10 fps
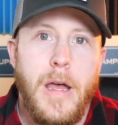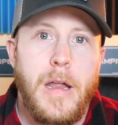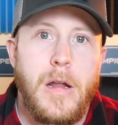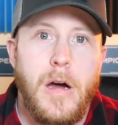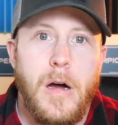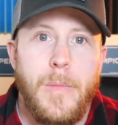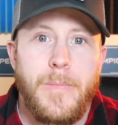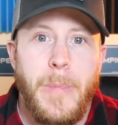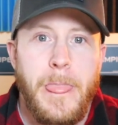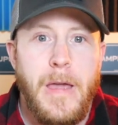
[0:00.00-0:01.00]
And
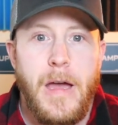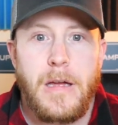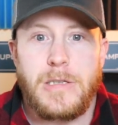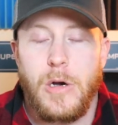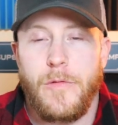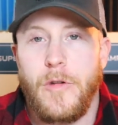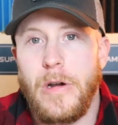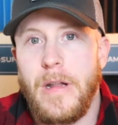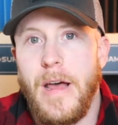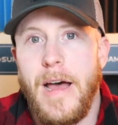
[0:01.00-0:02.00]
um, yeah, so if
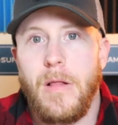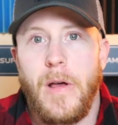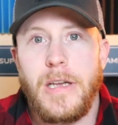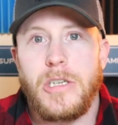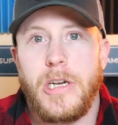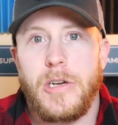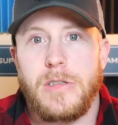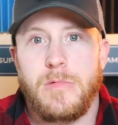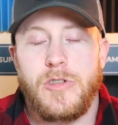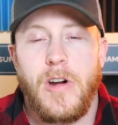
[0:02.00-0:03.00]
you're into that, like, share,
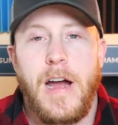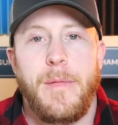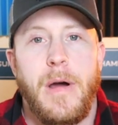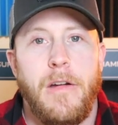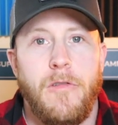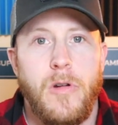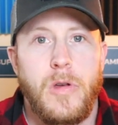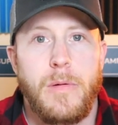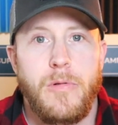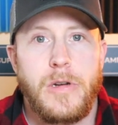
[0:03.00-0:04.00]
subscribe. I
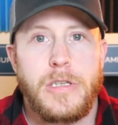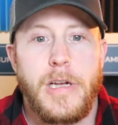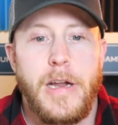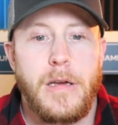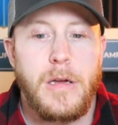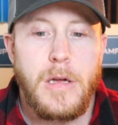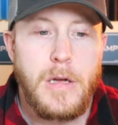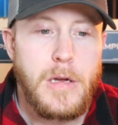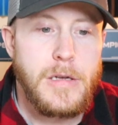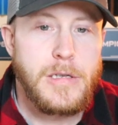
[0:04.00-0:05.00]
really appreciate it.
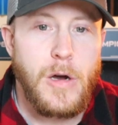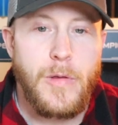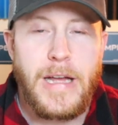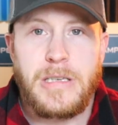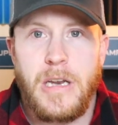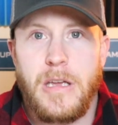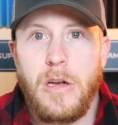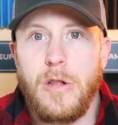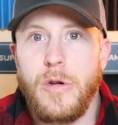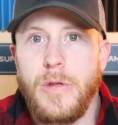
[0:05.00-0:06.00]
So that's going to
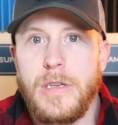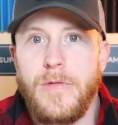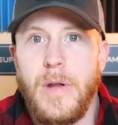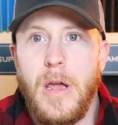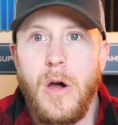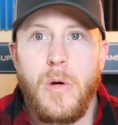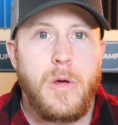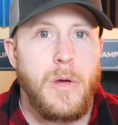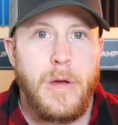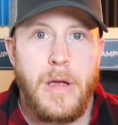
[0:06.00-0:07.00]
conclude this
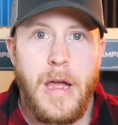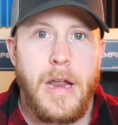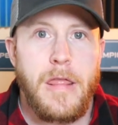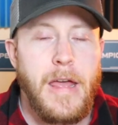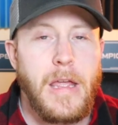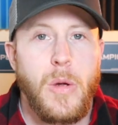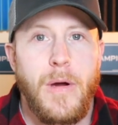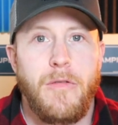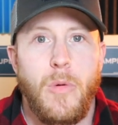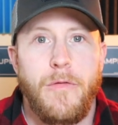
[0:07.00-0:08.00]
video. Again, thank you
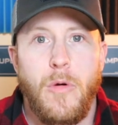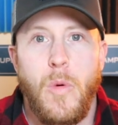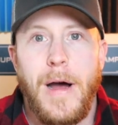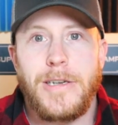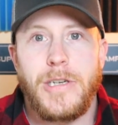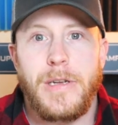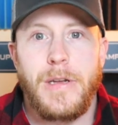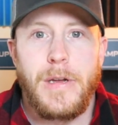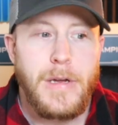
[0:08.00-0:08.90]
everyone for watching.